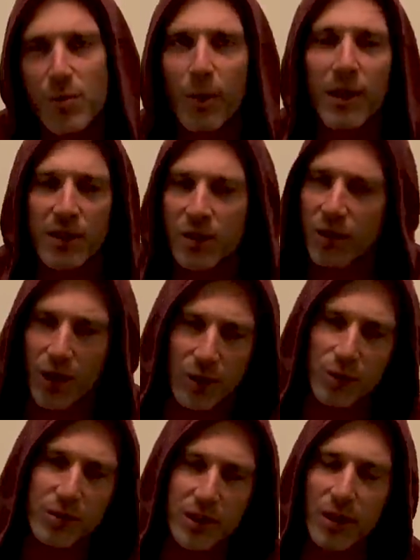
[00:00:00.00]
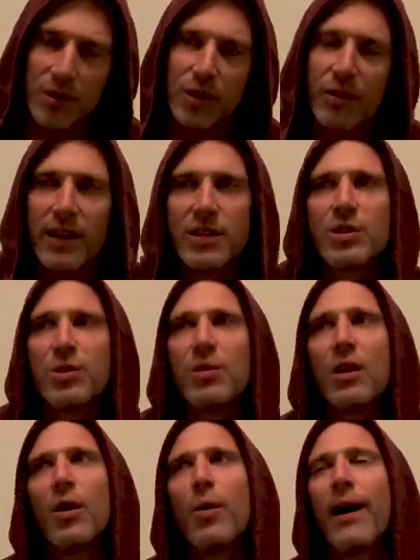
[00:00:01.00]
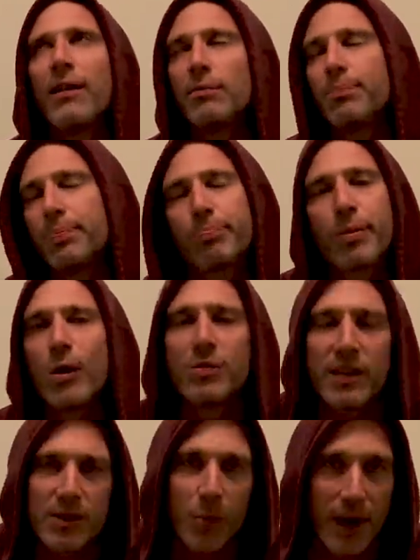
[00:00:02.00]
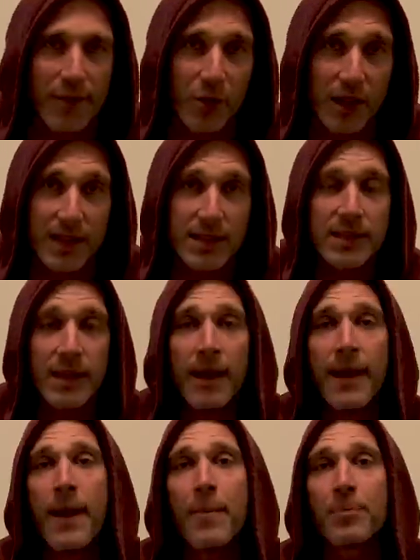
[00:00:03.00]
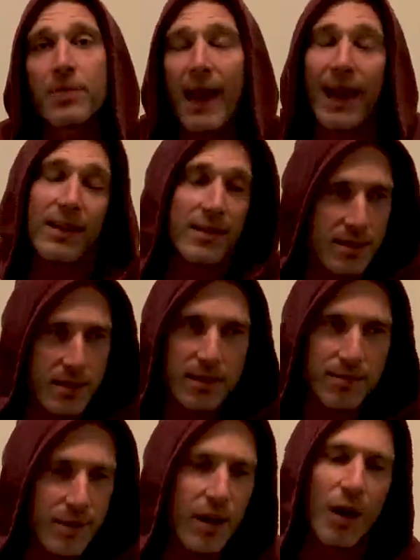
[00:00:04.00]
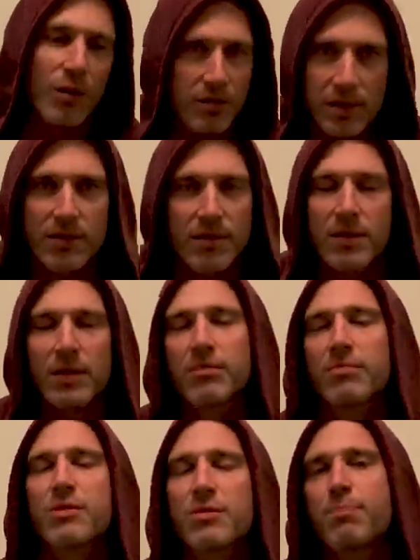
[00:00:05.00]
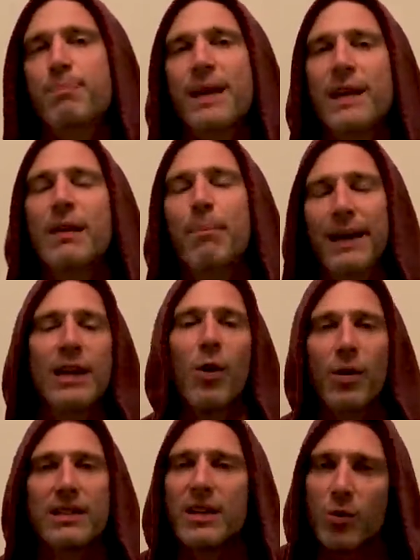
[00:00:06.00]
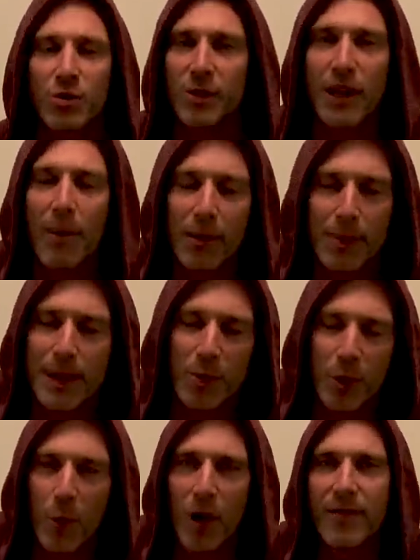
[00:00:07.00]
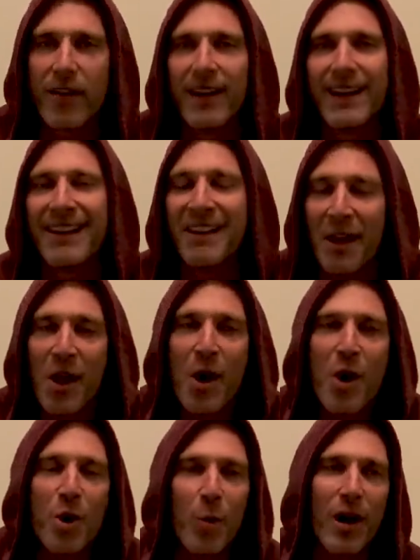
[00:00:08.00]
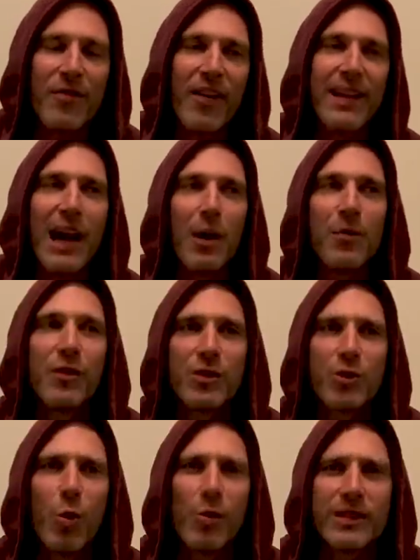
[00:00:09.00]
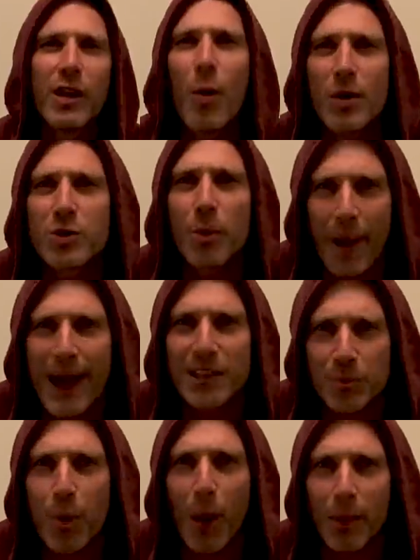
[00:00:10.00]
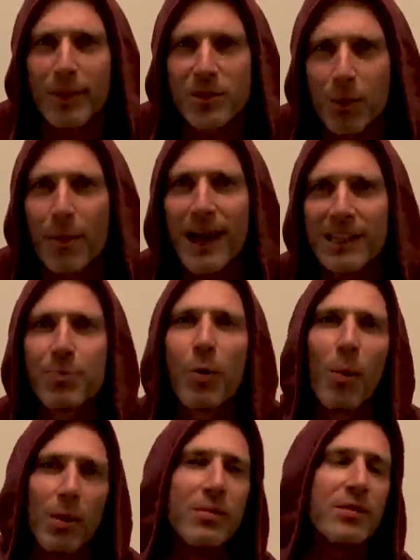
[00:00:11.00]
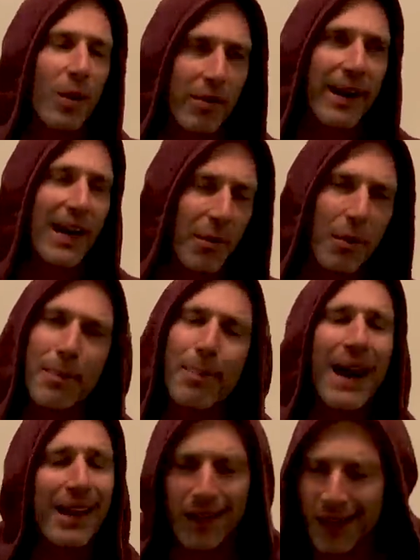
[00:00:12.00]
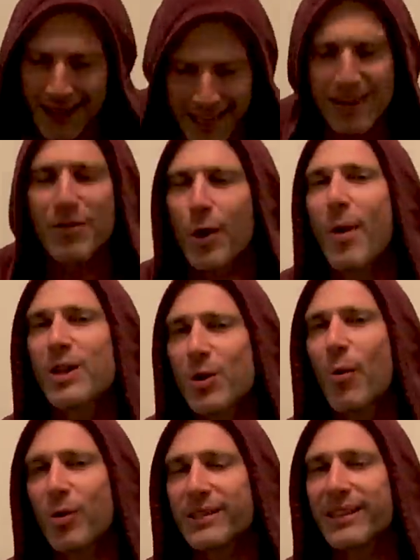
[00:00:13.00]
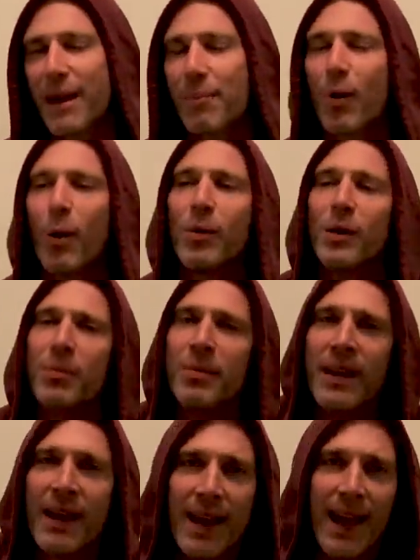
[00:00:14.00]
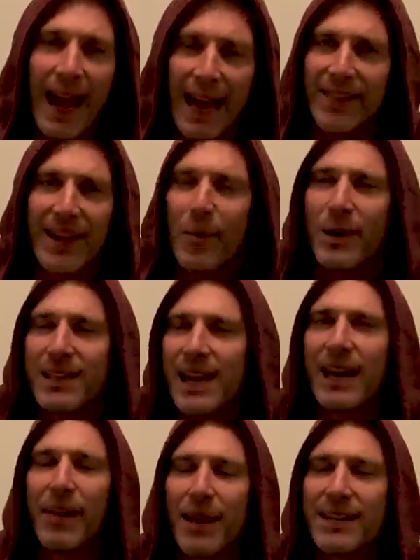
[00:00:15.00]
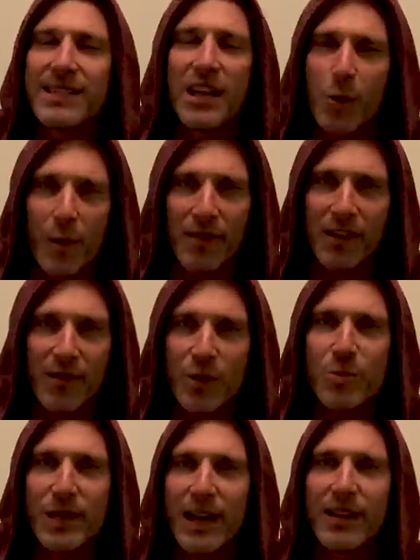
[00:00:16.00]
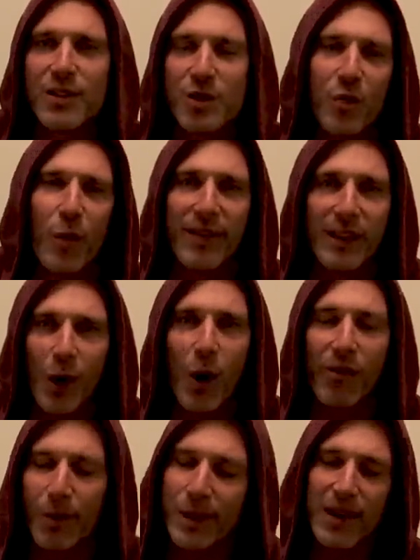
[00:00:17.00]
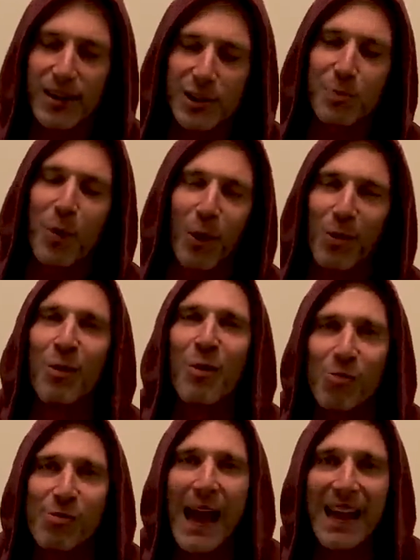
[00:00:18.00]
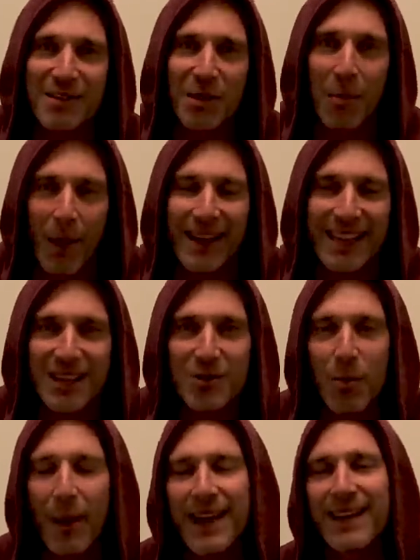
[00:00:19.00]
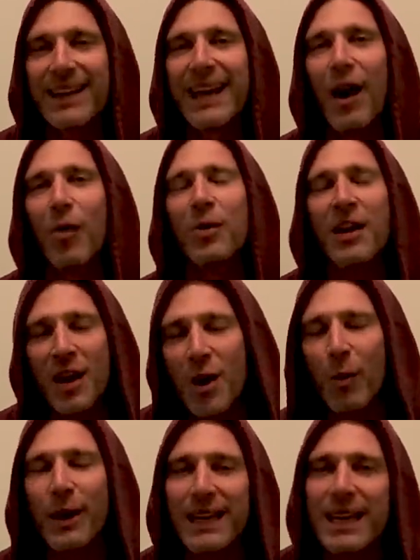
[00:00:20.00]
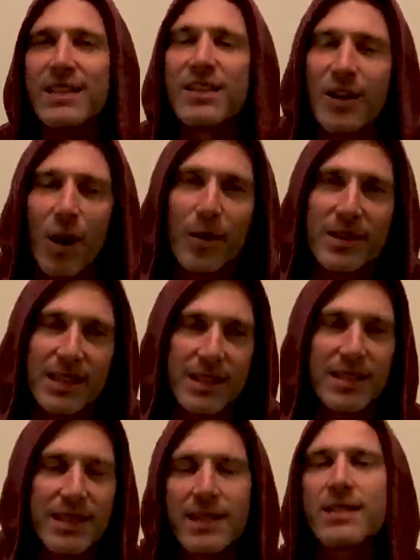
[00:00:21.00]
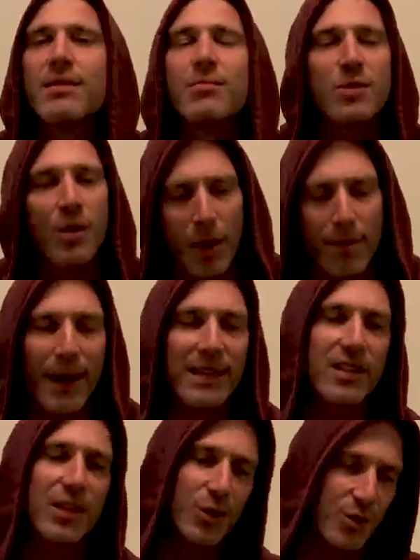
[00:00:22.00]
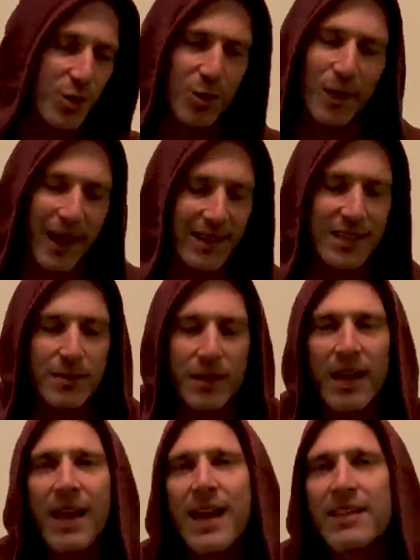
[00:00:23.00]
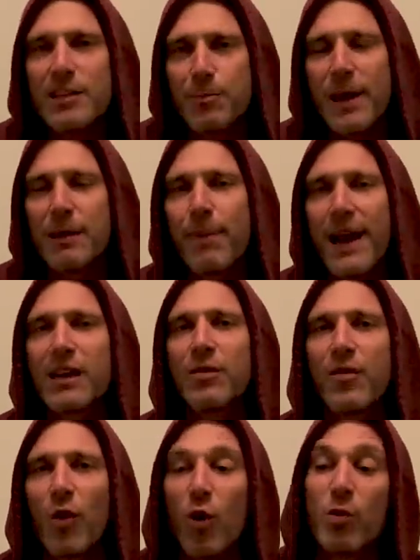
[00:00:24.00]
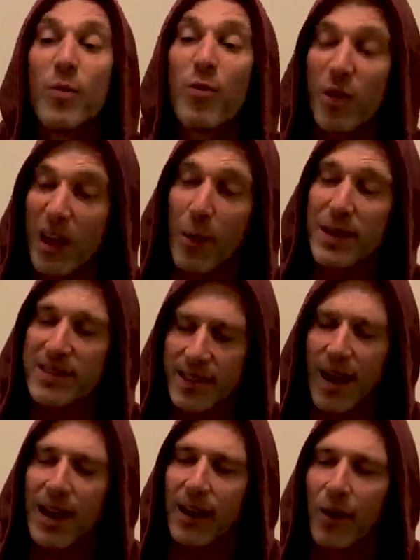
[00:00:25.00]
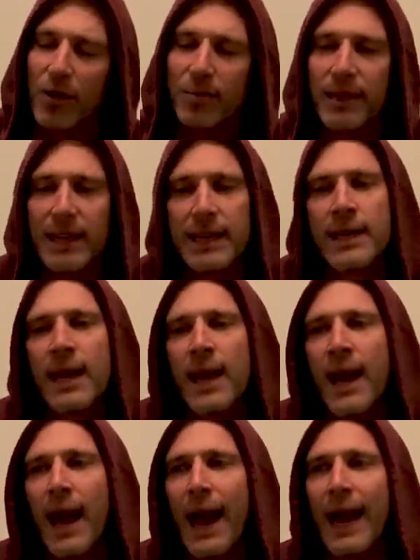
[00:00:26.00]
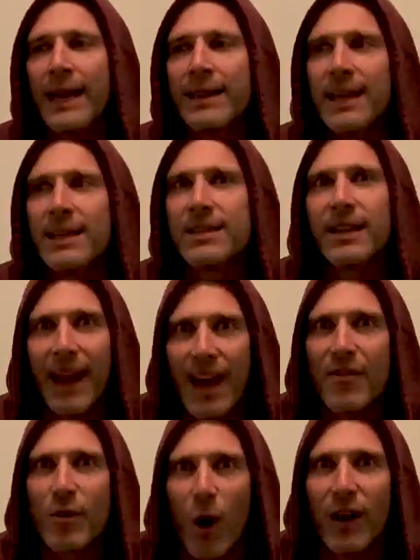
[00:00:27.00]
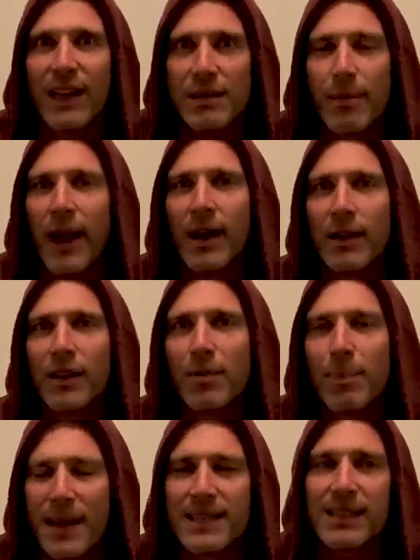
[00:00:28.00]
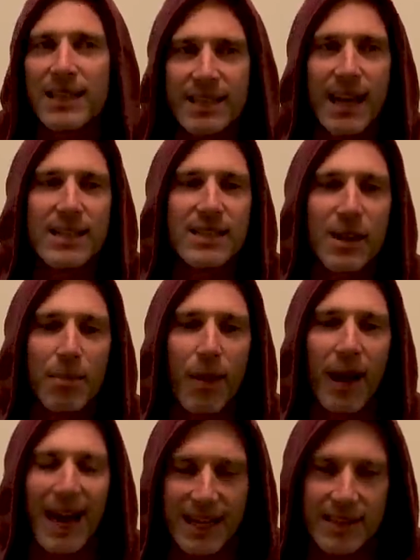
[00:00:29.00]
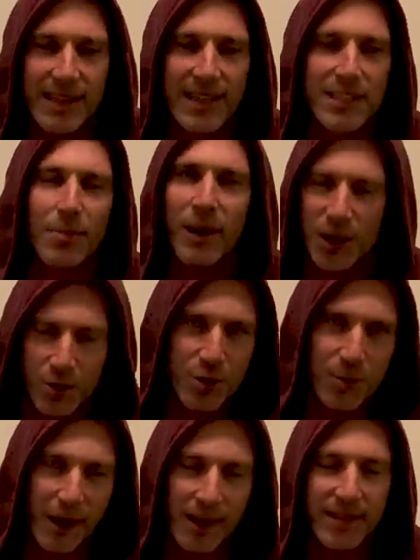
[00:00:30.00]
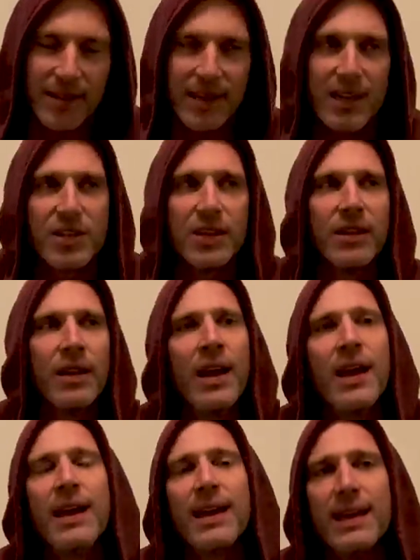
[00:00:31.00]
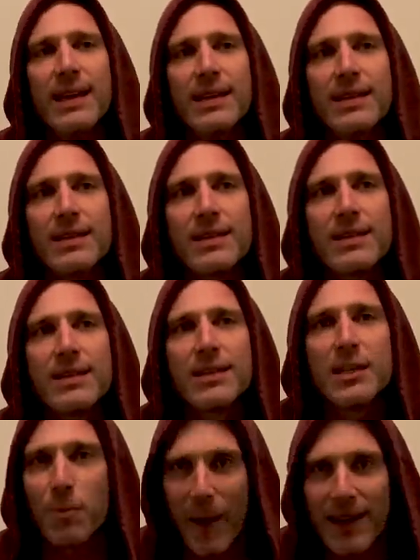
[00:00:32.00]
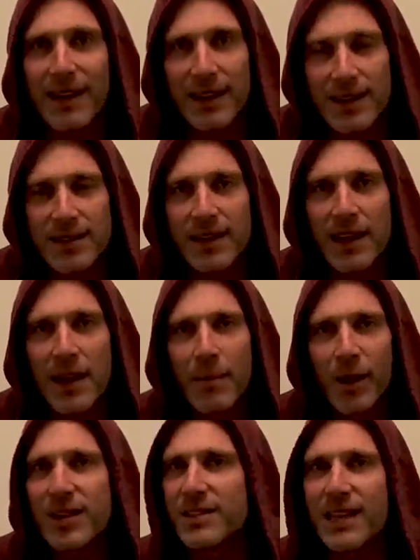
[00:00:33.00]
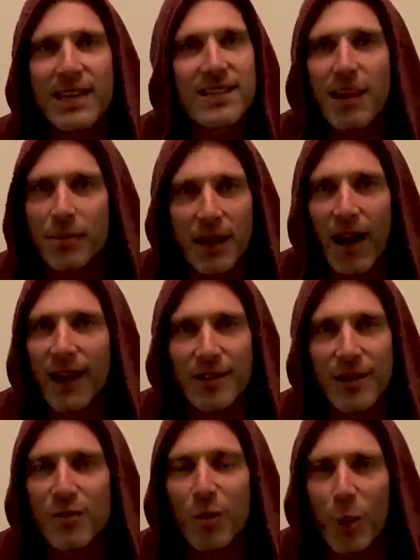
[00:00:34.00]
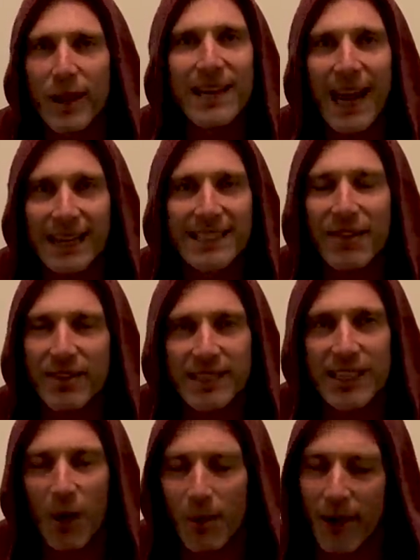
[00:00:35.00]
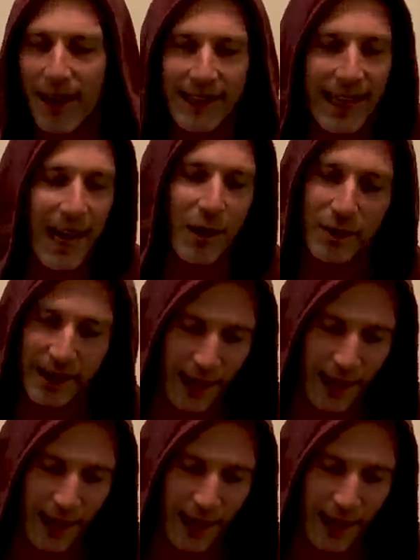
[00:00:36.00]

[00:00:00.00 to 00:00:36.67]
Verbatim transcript: I went through the whole, you know, Creator Studio help process, whatever it is. And, you know, just to be completely honest, I talked to a couple of people who weren't very who weren't very helpful at all and said, oh, it's your bank's problem, it's your bank's problem. So I rang up my bank, even though I knew it wasn't their problem. And they went, yeah, that's the equivalent of you telling us you've won the lottery. We can't just put random money in your bank account. We need to know it's in the system. So I went back to YouTube. I had this, this big back and forth before they went silent on me. And then today I've got an email that basically says that my AdSense, my YouTube monetization is suspended because there's some kind of weird activity on my account.